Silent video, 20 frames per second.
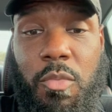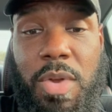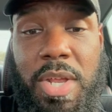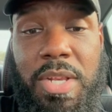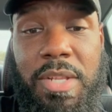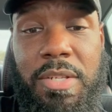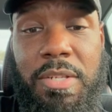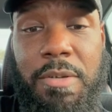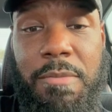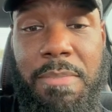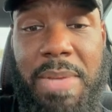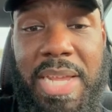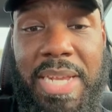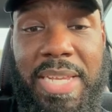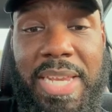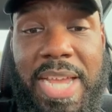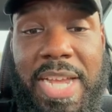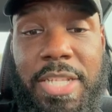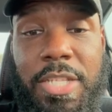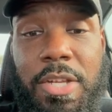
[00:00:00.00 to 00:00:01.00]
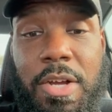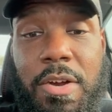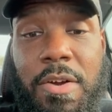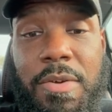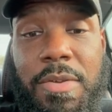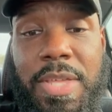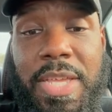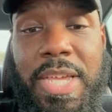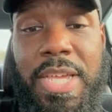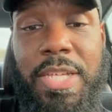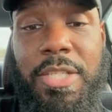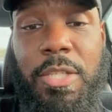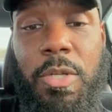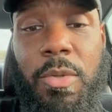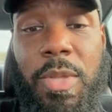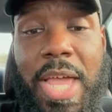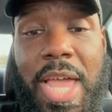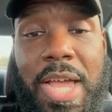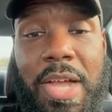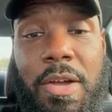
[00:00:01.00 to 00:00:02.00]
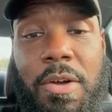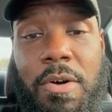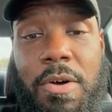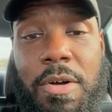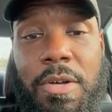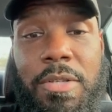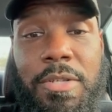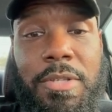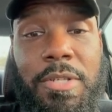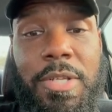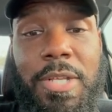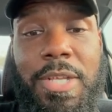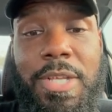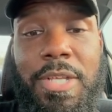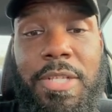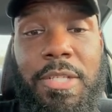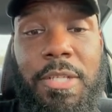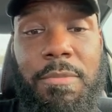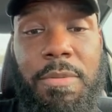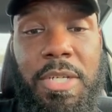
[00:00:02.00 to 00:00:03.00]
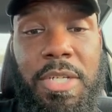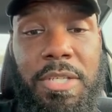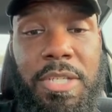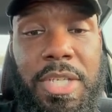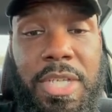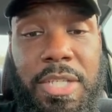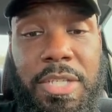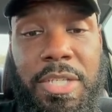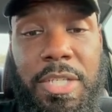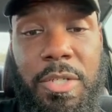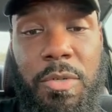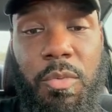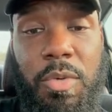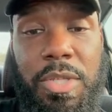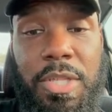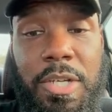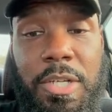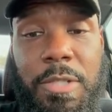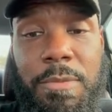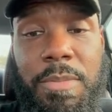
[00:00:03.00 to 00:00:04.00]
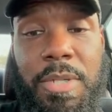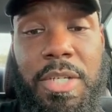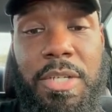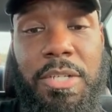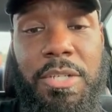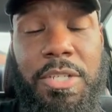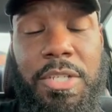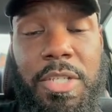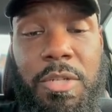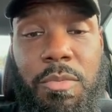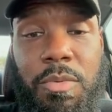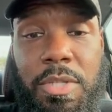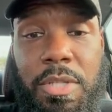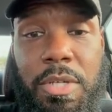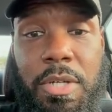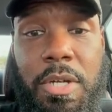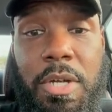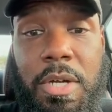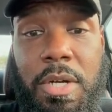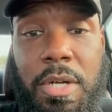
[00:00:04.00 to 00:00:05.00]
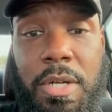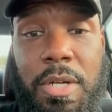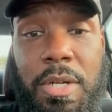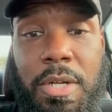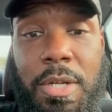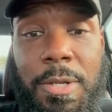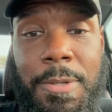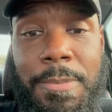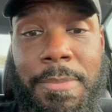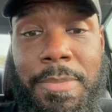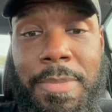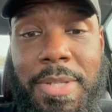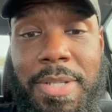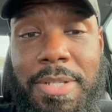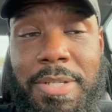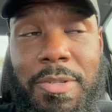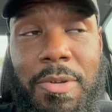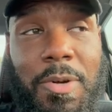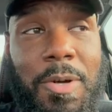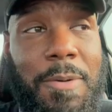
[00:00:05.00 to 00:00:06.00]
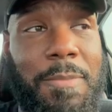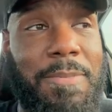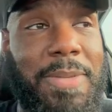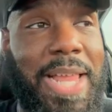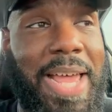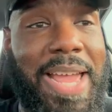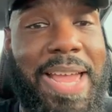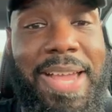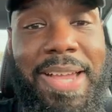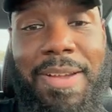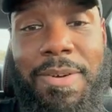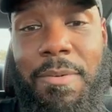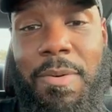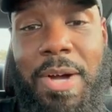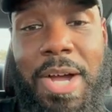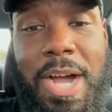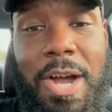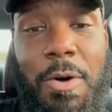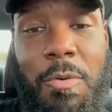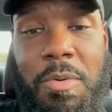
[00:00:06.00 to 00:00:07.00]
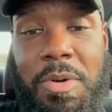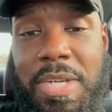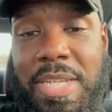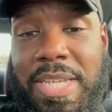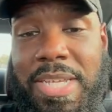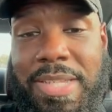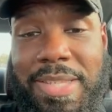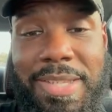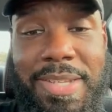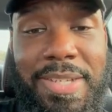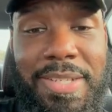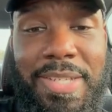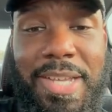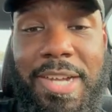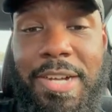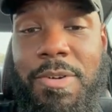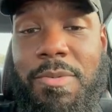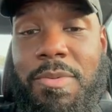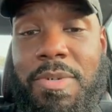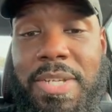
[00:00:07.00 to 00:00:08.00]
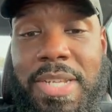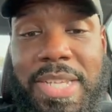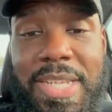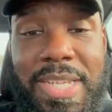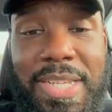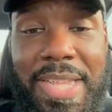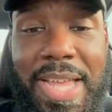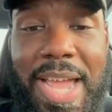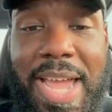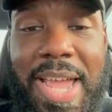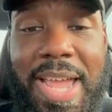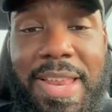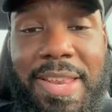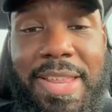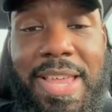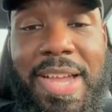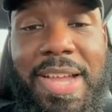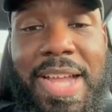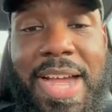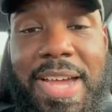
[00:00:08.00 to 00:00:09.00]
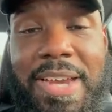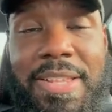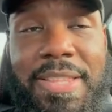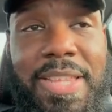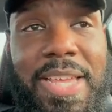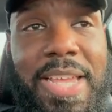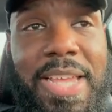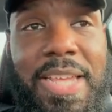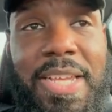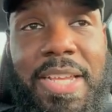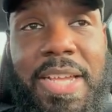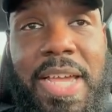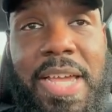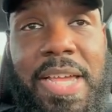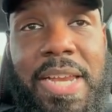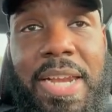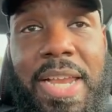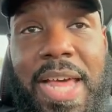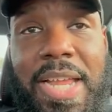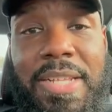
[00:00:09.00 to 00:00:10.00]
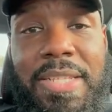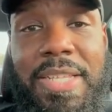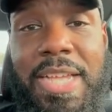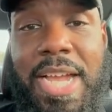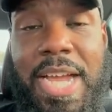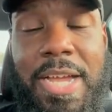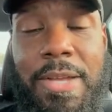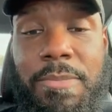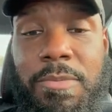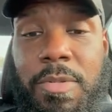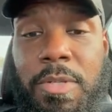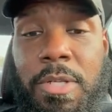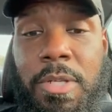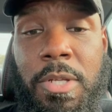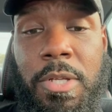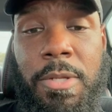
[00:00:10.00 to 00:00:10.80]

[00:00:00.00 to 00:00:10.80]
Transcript: ready to make that turn yet so that caused some contention with us because she was the cook so i'm like well i don't want to eat this i don't want to eat that that kind of thing and a lot of times